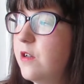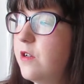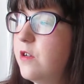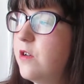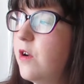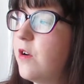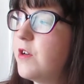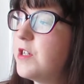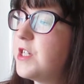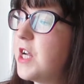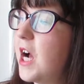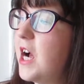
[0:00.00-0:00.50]

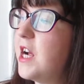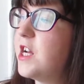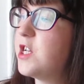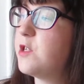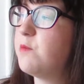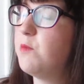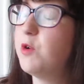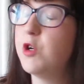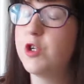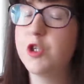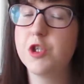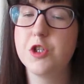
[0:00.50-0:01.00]
not dye it as
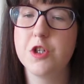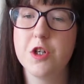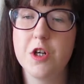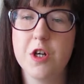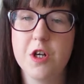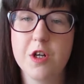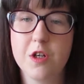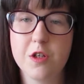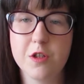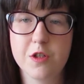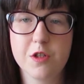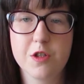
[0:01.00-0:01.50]
much
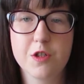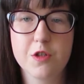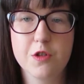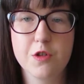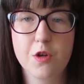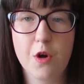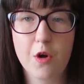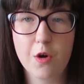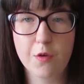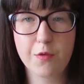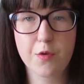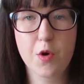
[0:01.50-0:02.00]
and
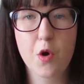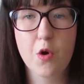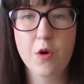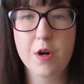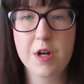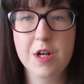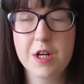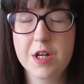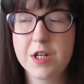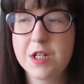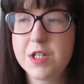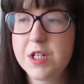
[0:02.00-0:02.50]
not have cut
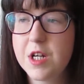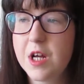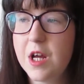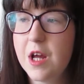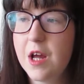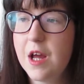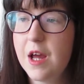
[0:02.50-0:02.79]
it.